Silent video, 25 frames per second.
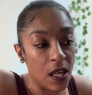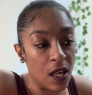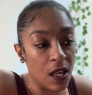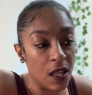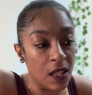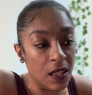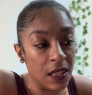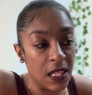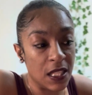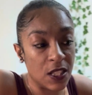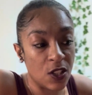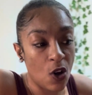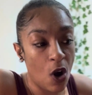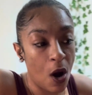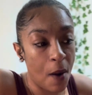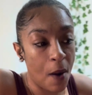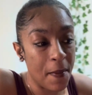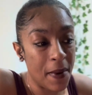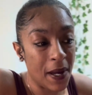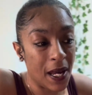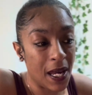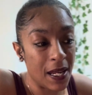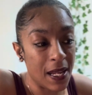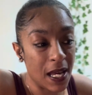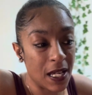this
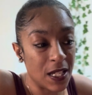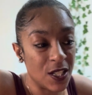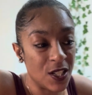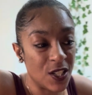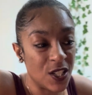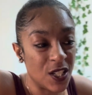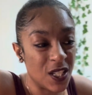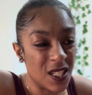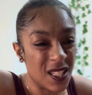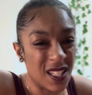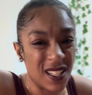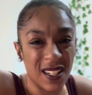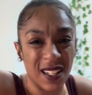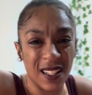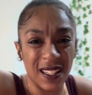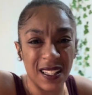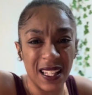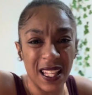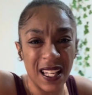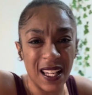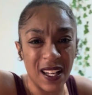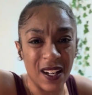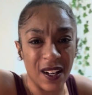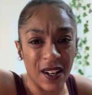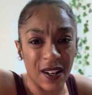karmic connection is just going to
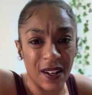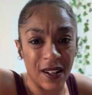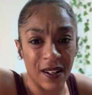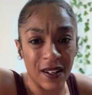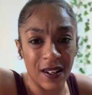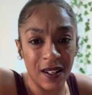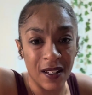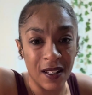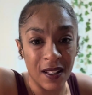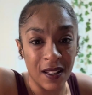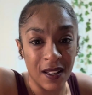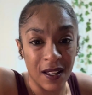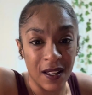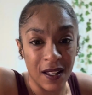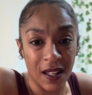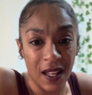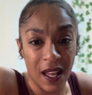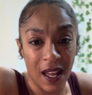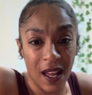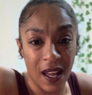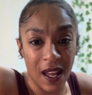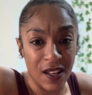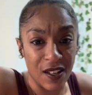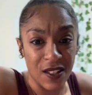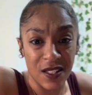linger.
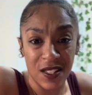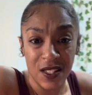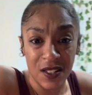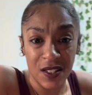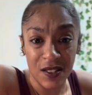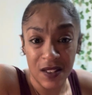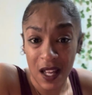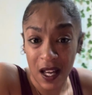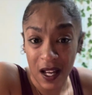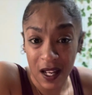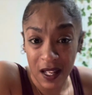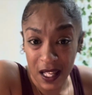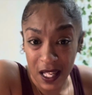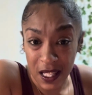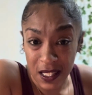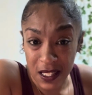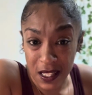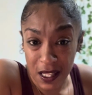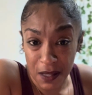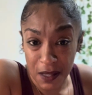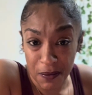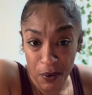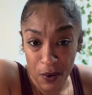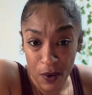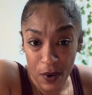And you're still not going to get to
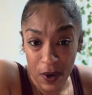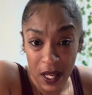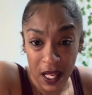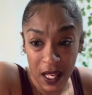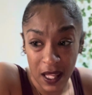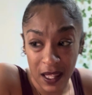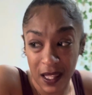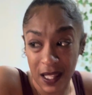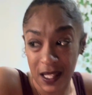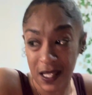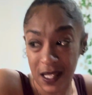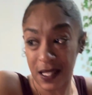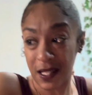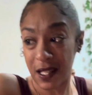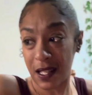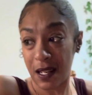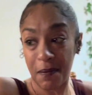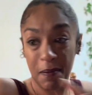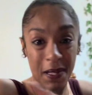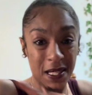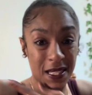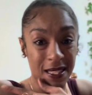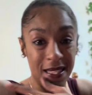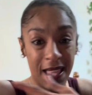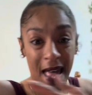the point. They're just going to
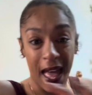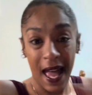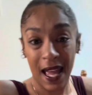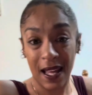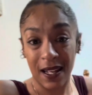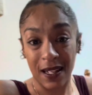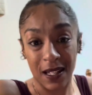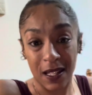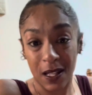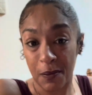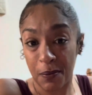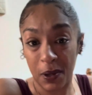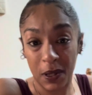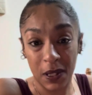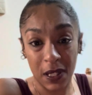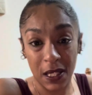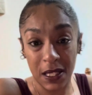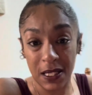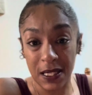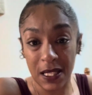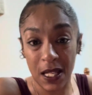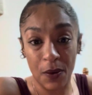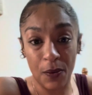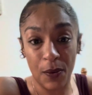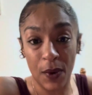be stagnant. You're pulling
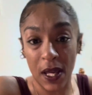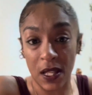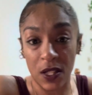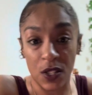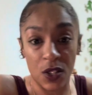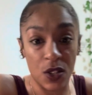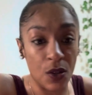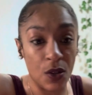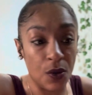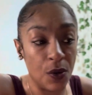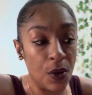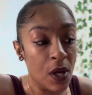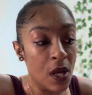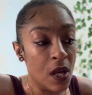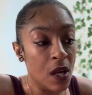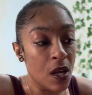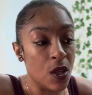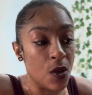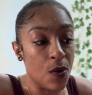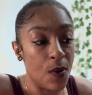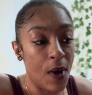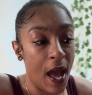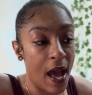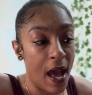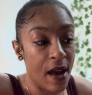dead weight. So
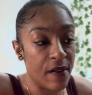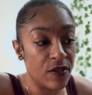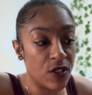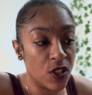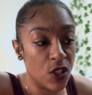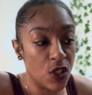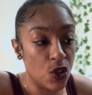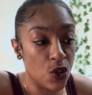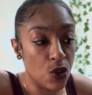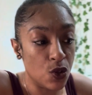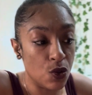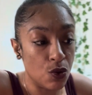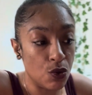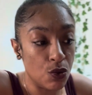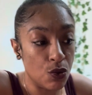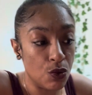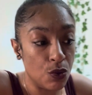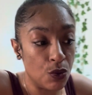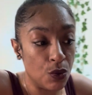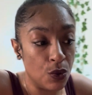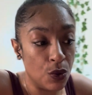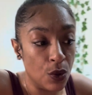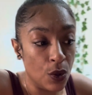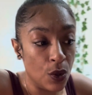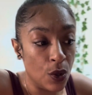you have to do
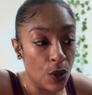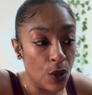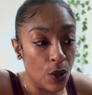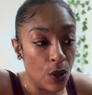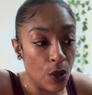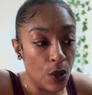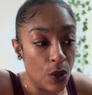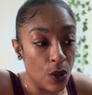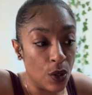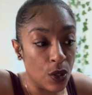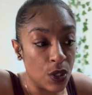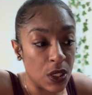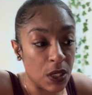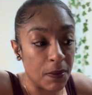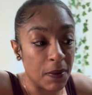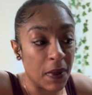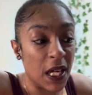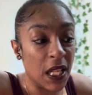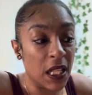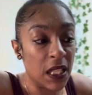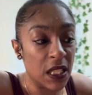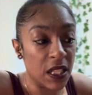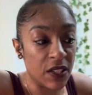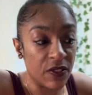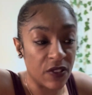some
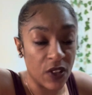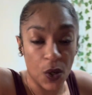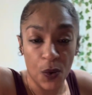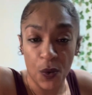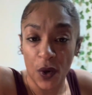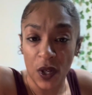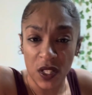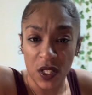clearing work